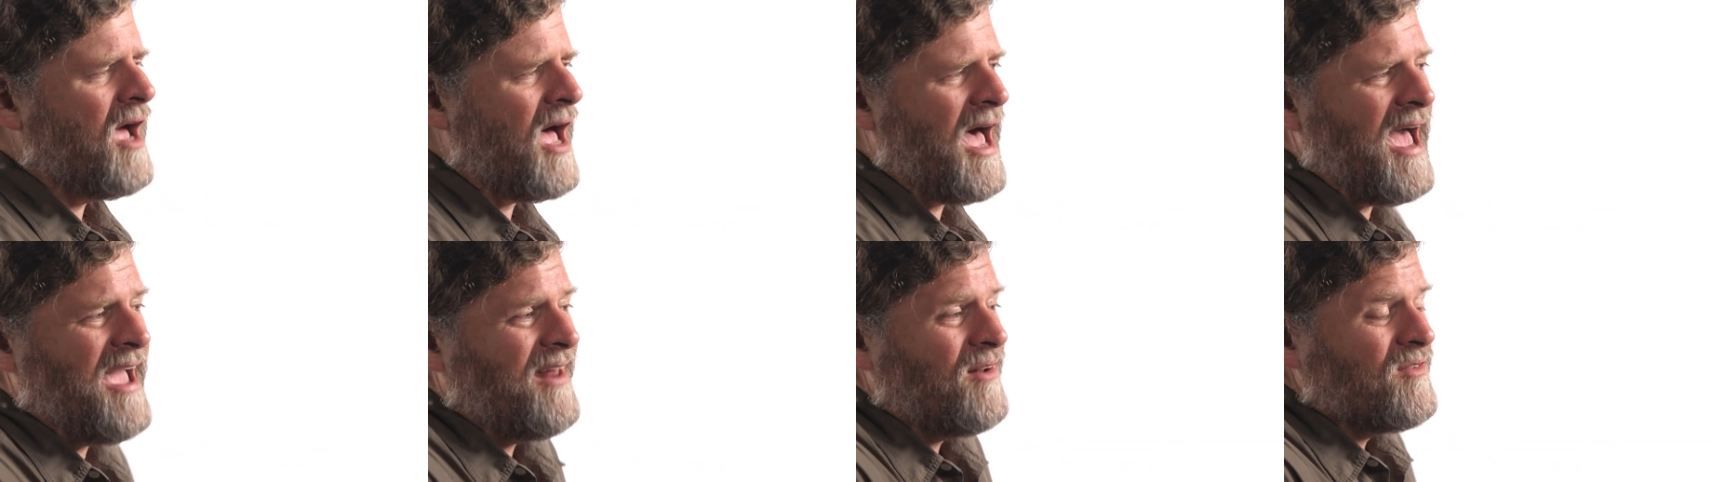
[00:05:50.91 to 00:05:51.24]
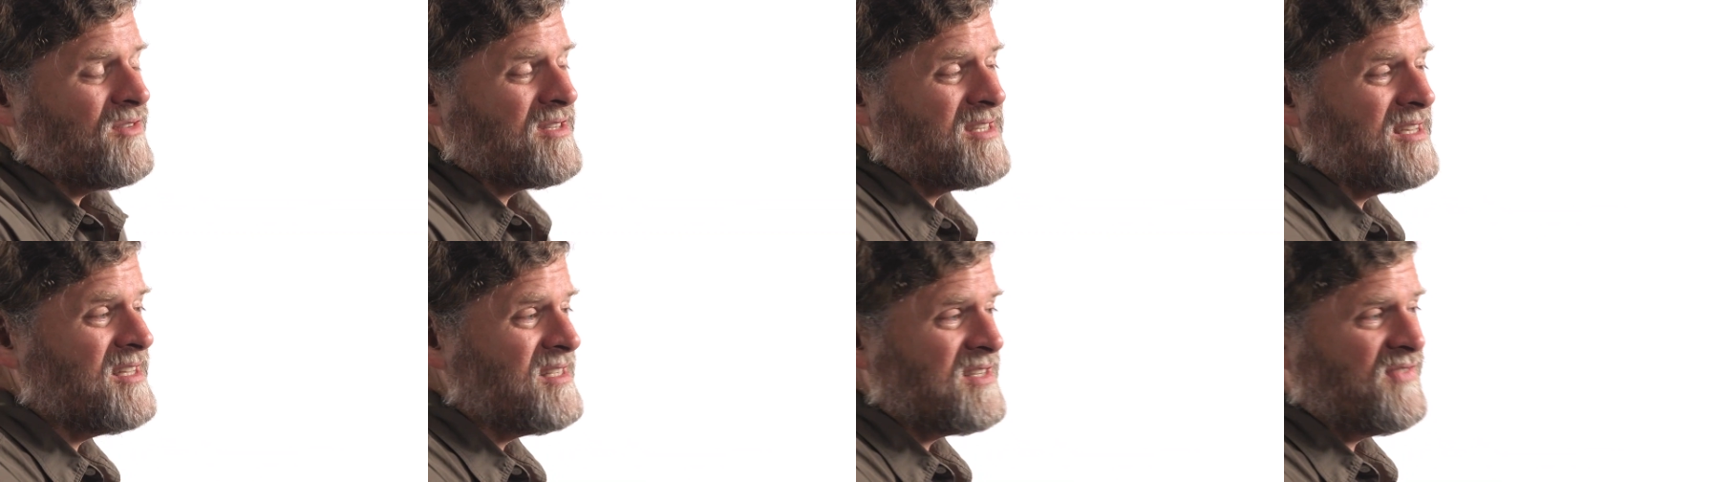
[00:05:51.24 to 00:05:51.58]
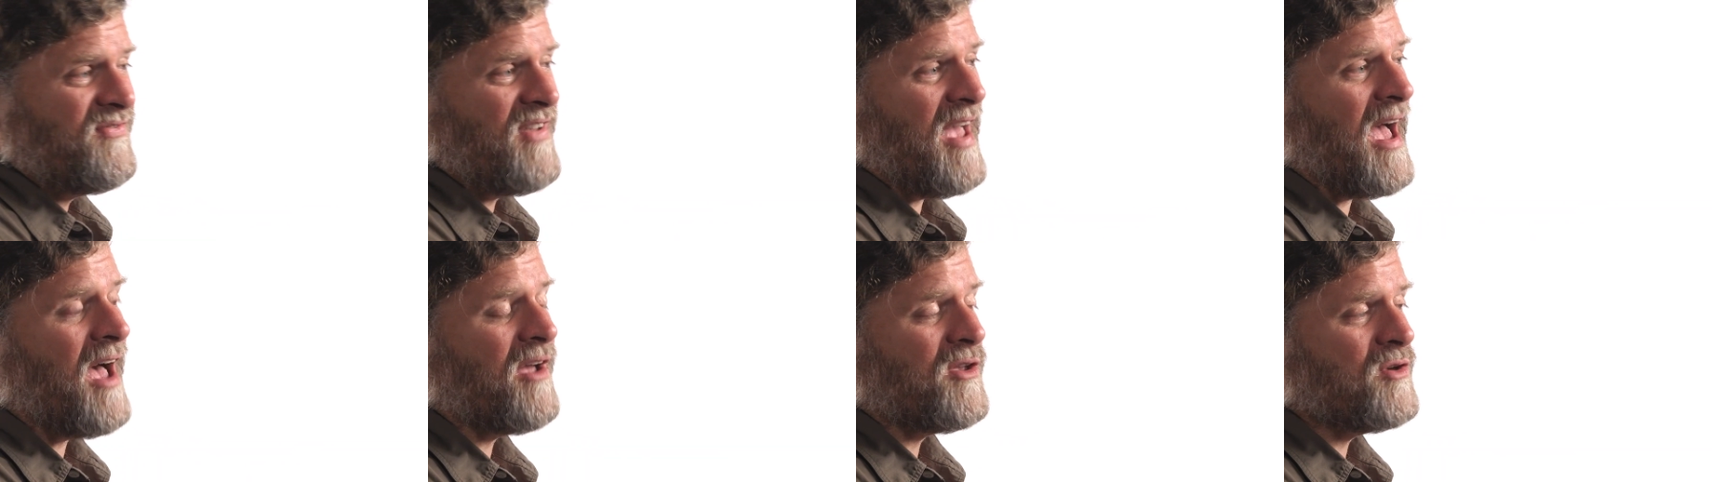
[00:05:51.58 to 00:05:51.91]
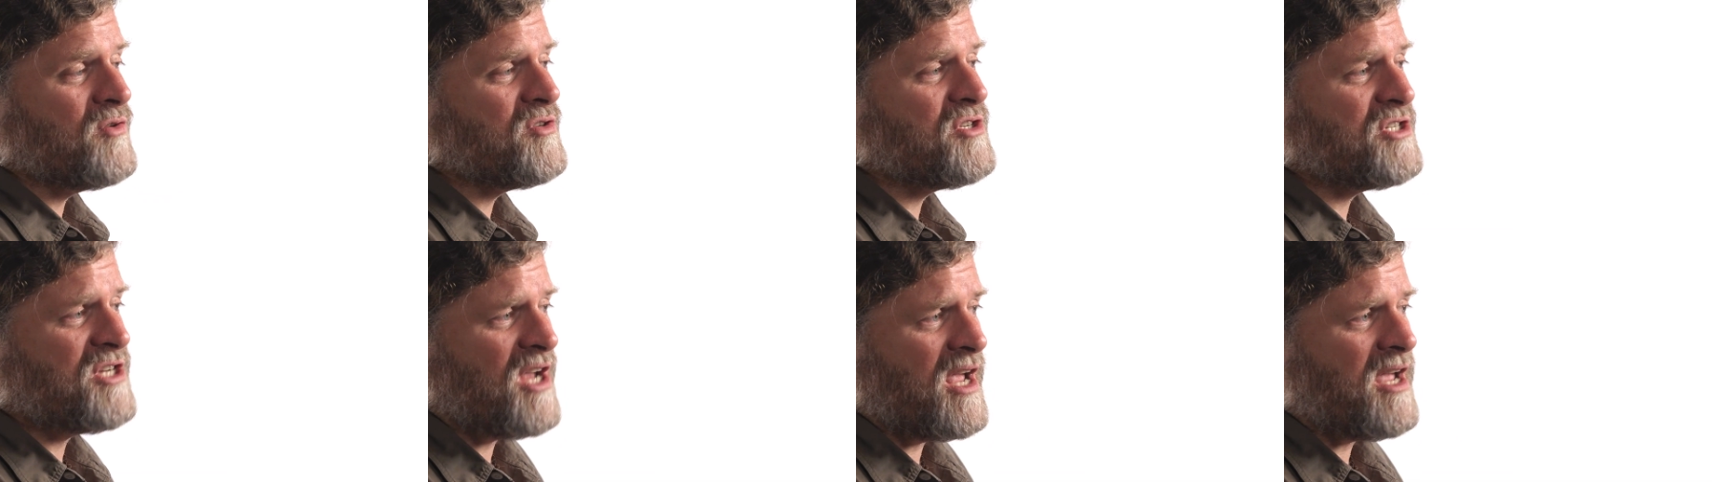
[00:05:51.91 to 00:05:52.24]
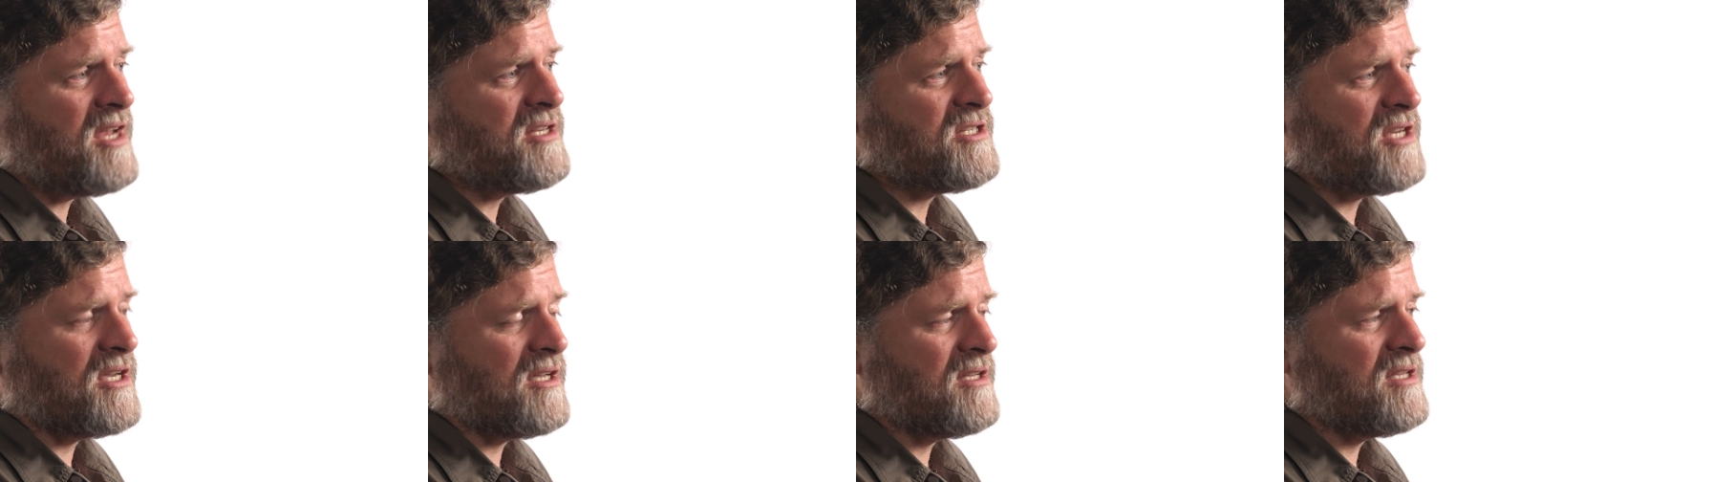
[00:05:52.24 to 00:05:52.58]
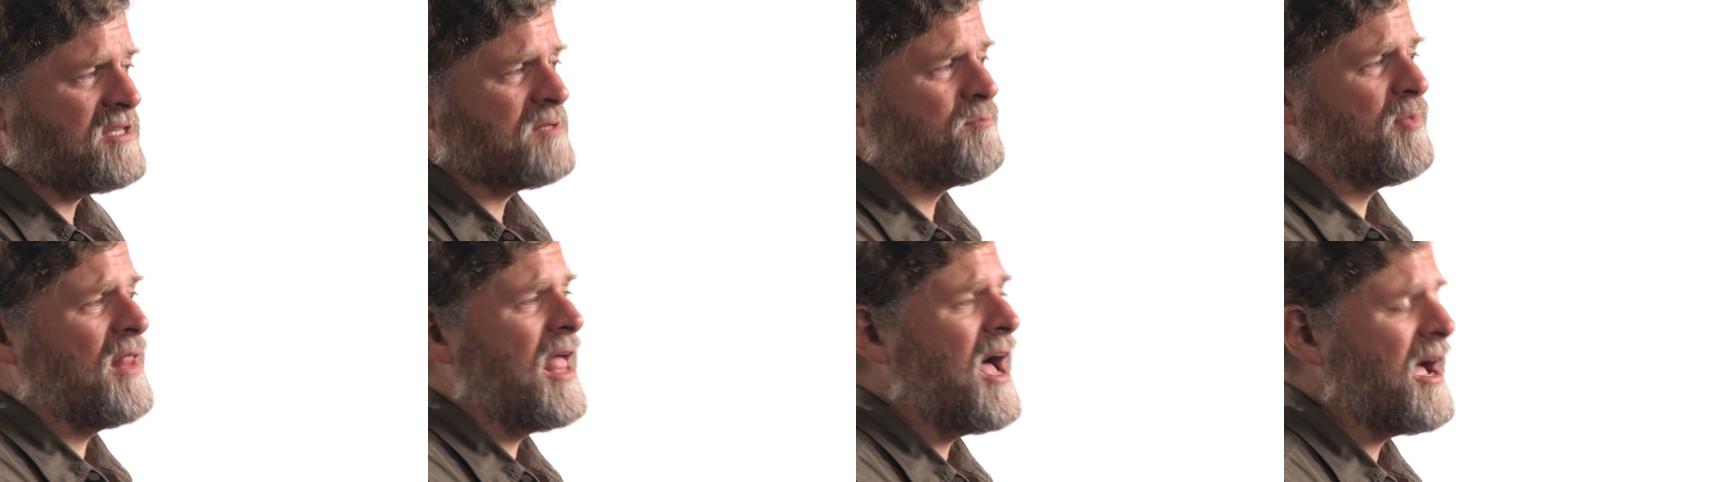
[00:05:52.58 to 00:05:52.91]
I don't see its value changing in
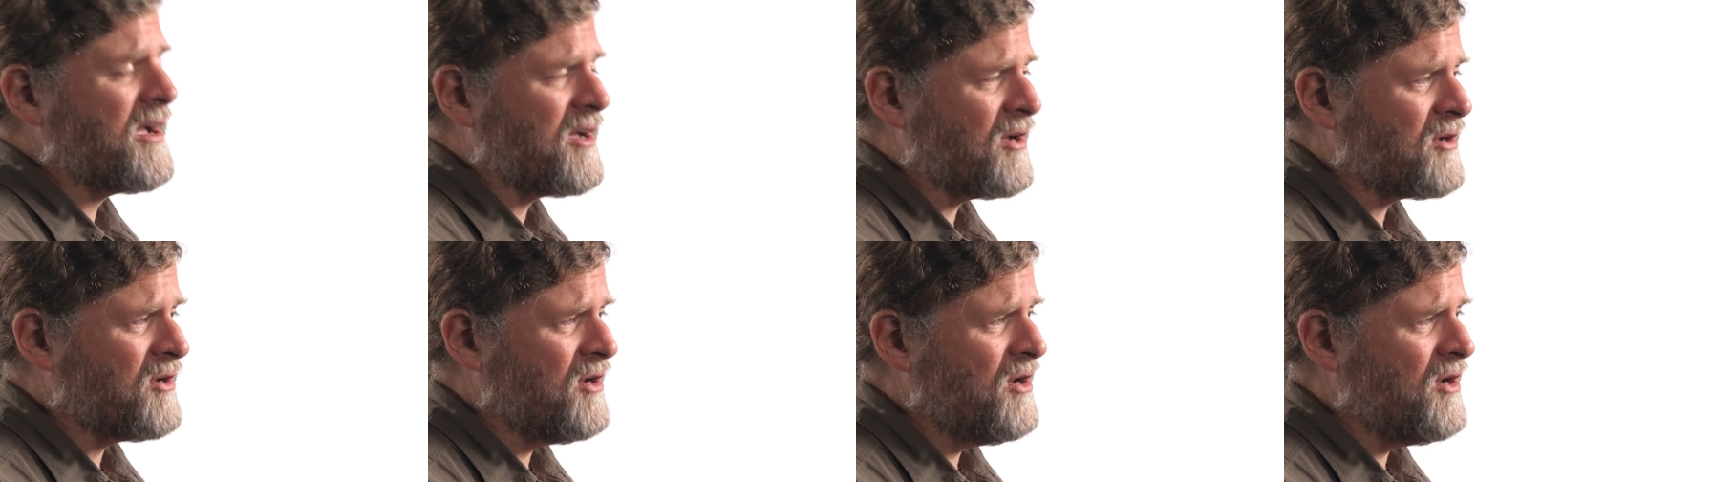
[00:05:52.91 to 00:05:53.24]
this block of